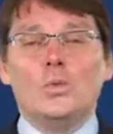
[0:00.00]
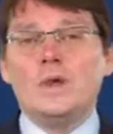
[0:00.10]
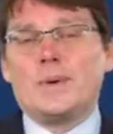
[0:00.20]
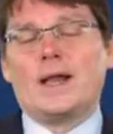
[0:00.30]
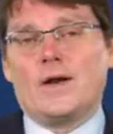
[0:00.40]

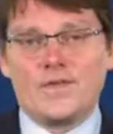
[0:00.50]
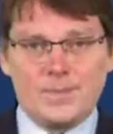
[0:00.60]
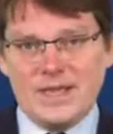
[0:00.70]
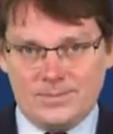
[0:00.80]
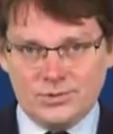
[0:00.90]
we pay other
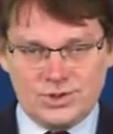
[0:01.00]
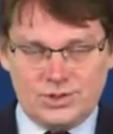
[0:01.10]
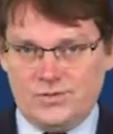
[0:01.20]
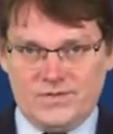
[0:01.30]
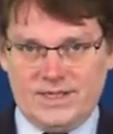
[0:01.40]
people to
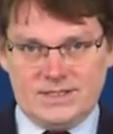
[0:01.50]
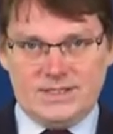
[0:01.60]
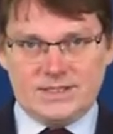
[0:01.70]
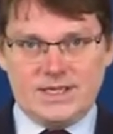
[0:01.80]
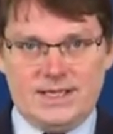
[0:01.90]
do things
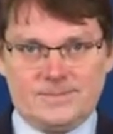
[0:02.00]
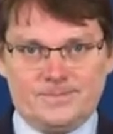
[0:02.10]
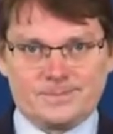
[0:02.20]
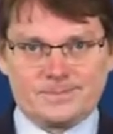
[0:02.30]
instead.